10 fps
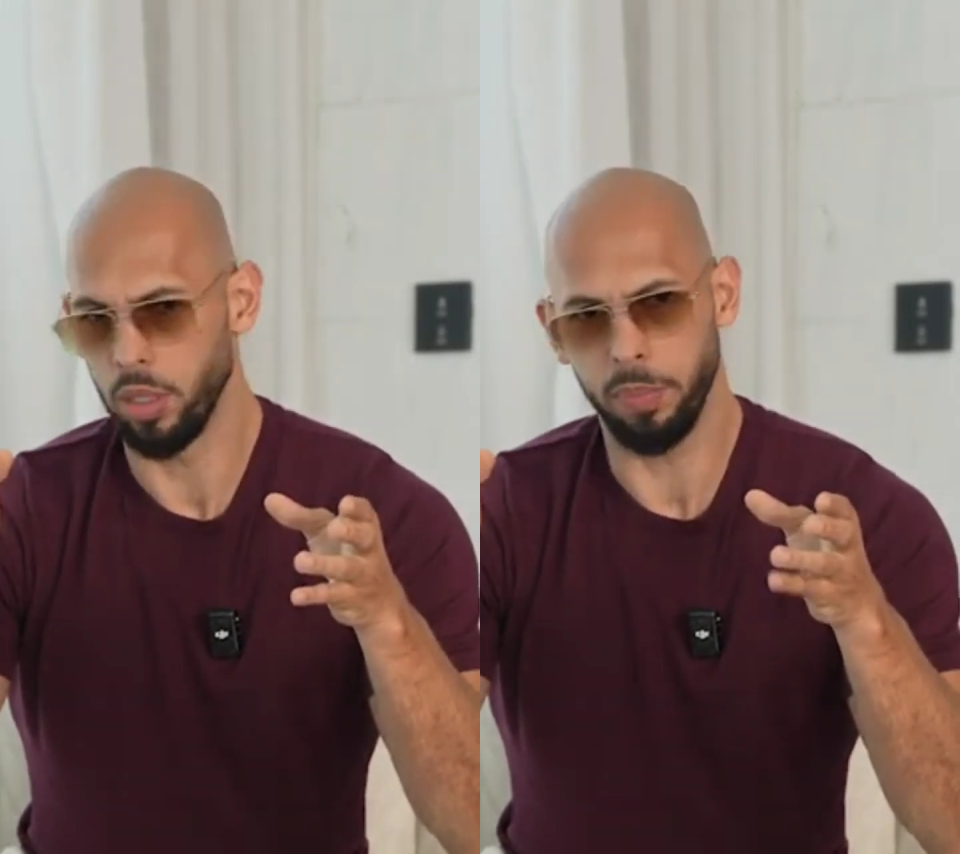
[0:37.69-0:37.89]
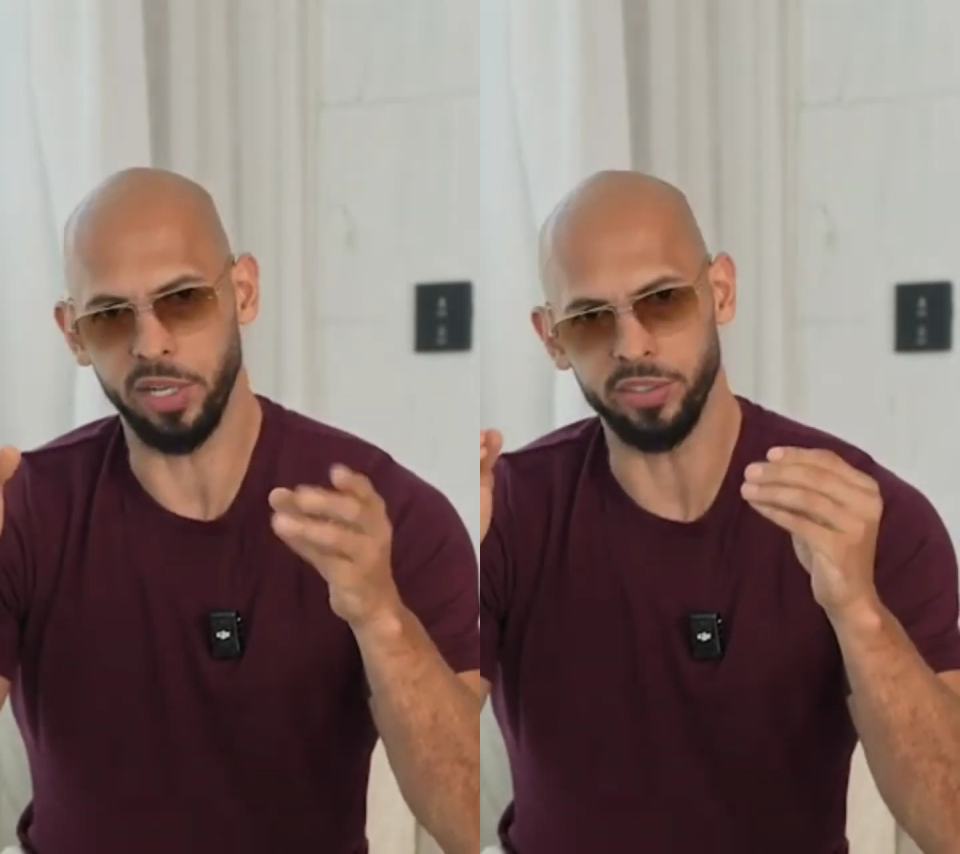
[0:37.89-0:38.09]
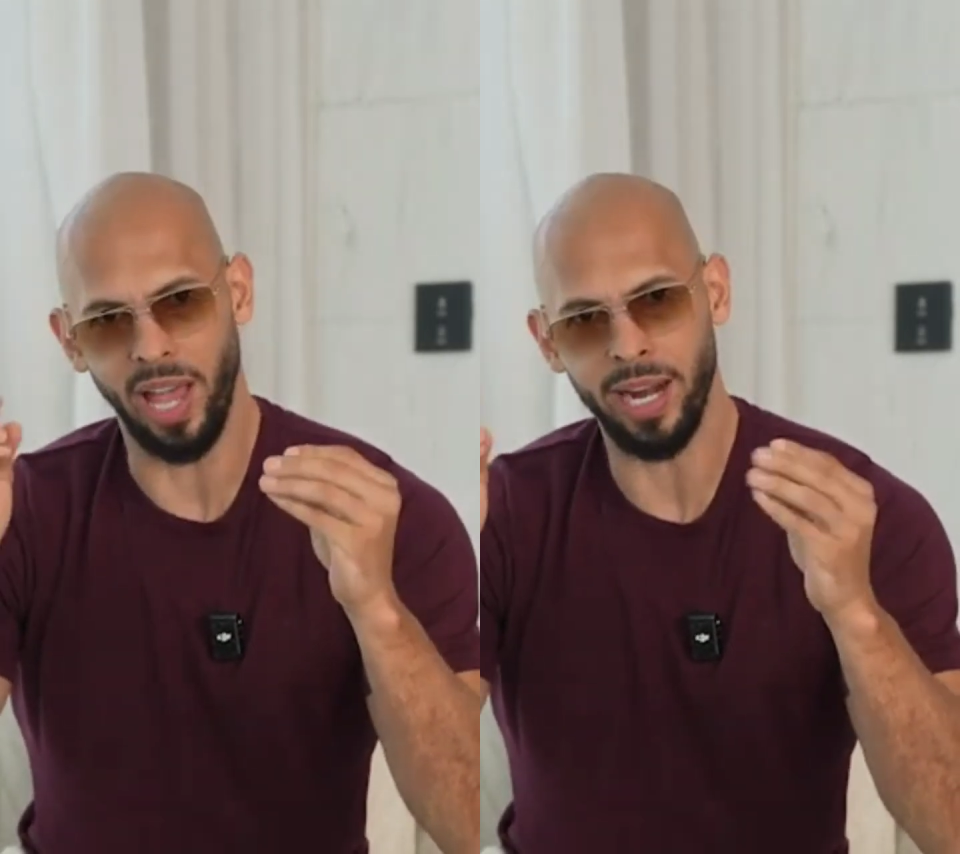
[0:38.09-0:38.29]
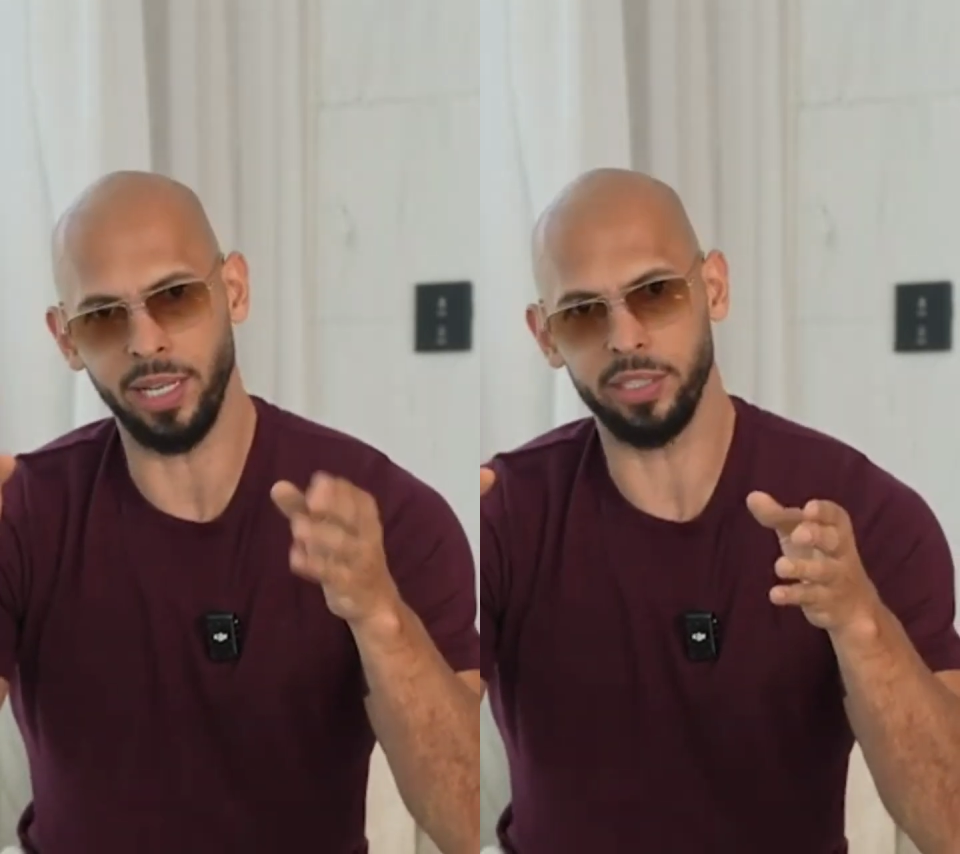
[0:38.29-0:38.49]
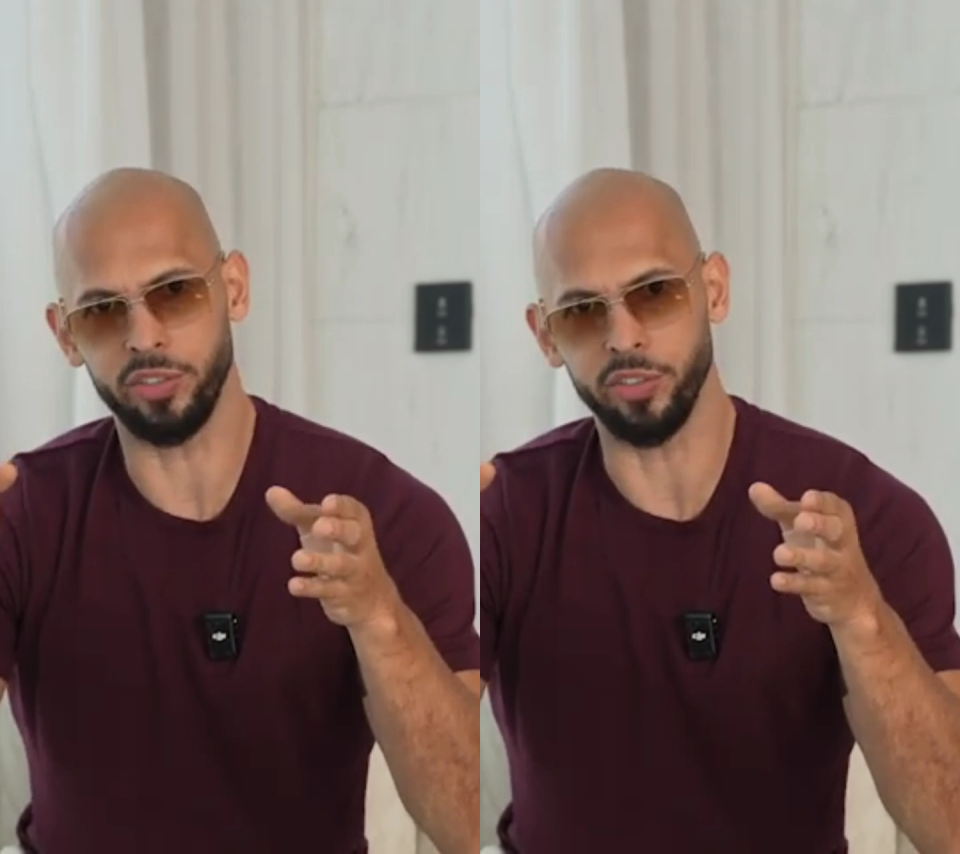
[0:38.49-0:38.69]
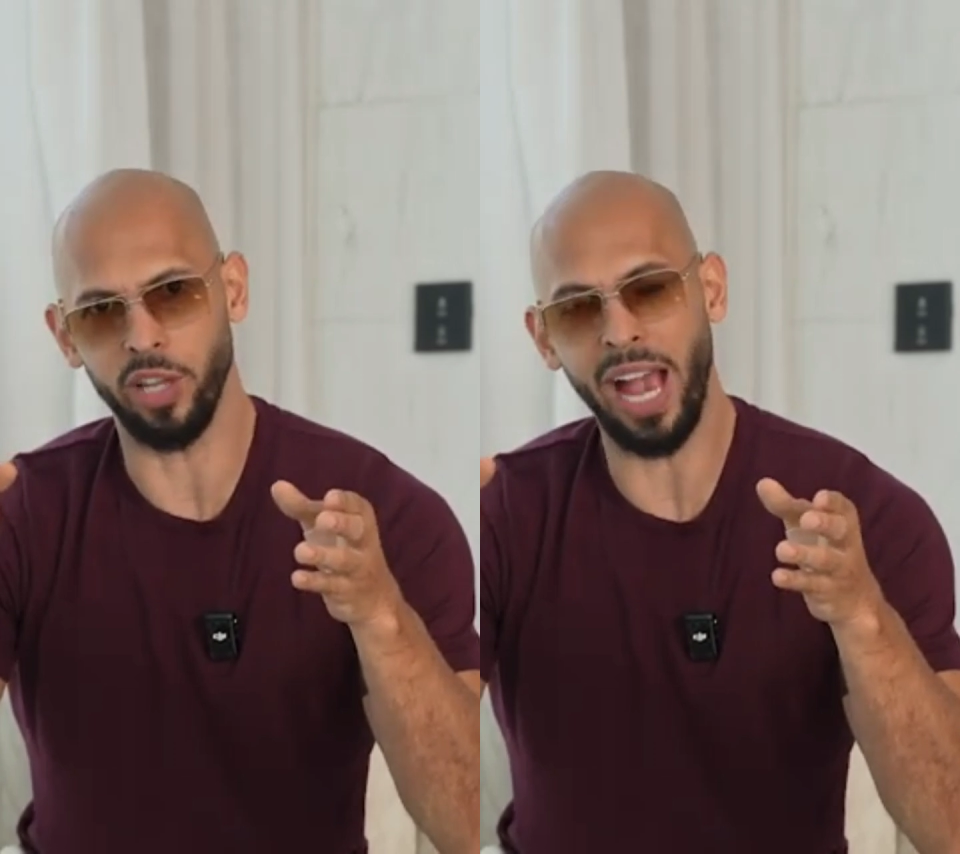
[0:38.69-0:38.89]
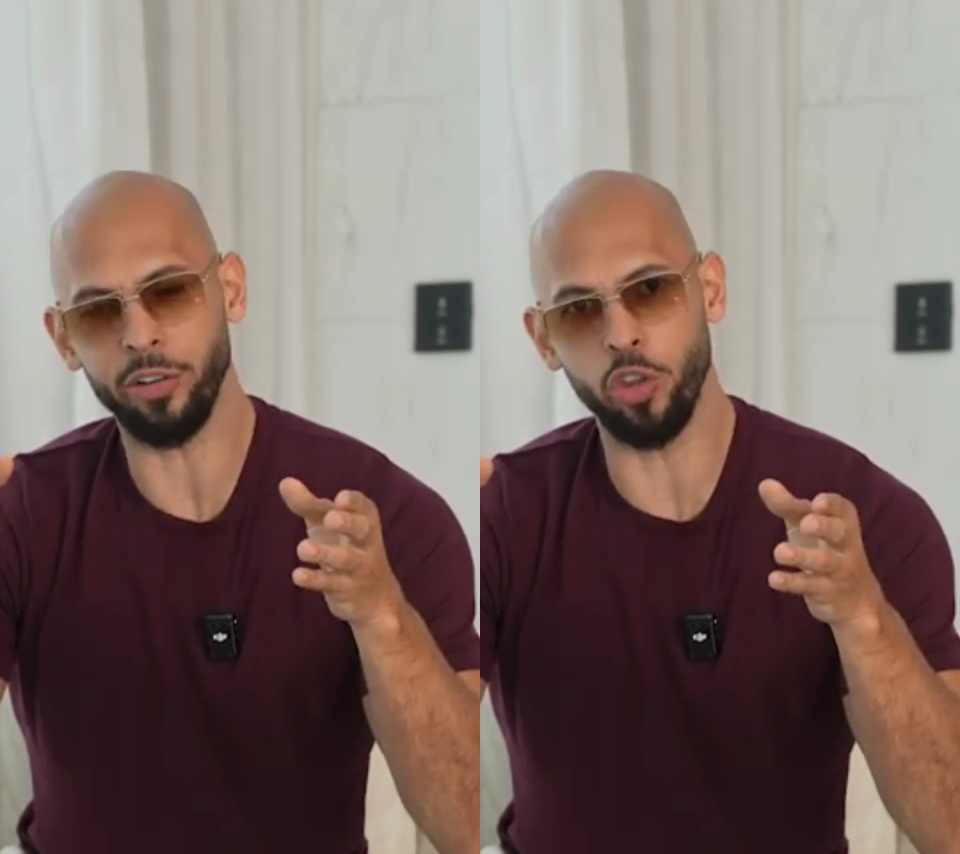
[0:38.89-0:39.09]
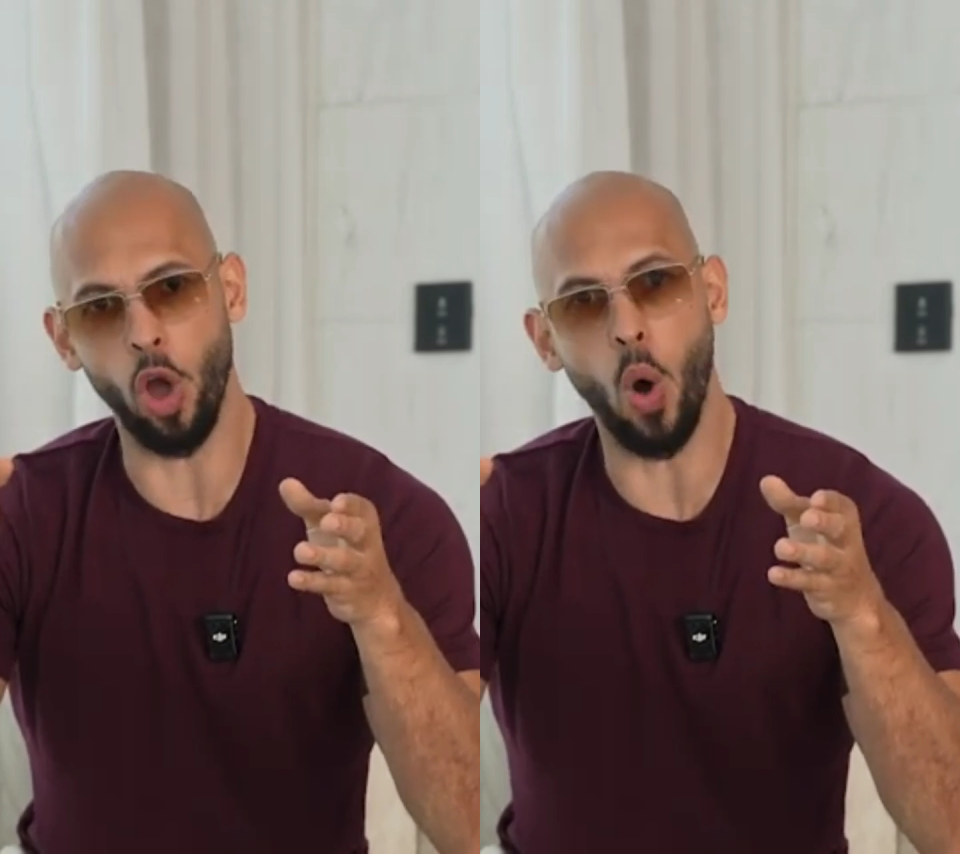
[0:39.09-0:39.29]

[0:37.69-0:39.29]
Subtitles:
Because Adolescence, actually,